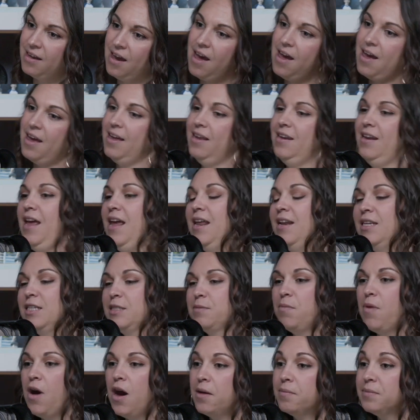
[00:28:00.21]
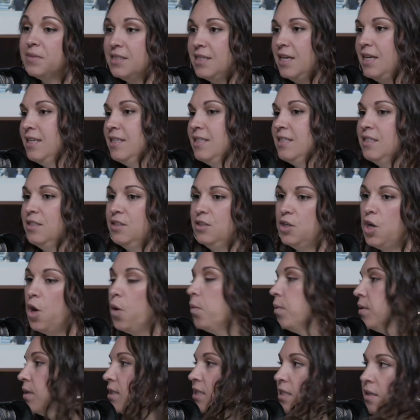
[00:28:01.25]
guy. And, and his mom says, No
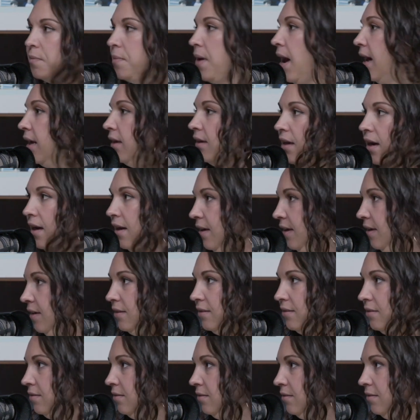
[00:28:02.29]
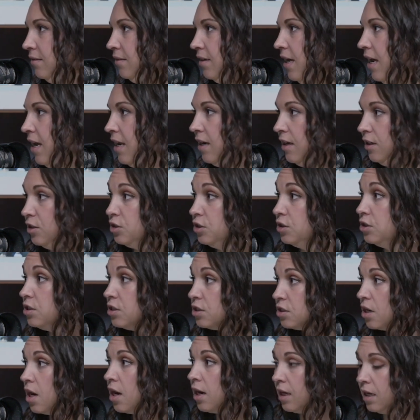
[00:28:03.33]
one's the bad guy here. And she's
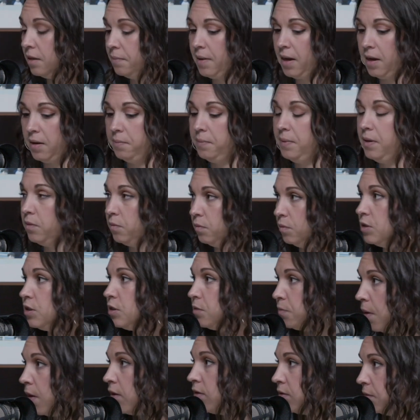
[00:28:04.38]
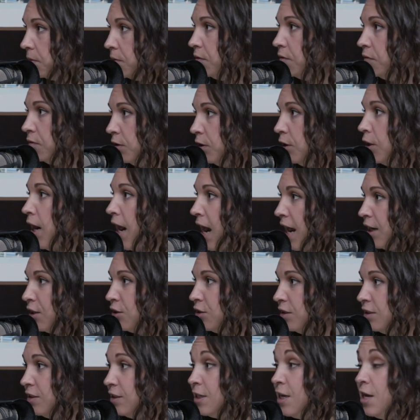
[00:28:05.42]
just talking about being responsible for your
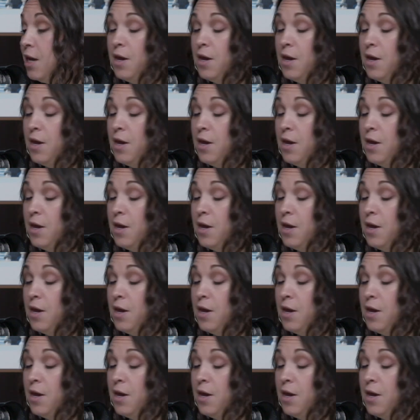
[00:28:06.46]
actions.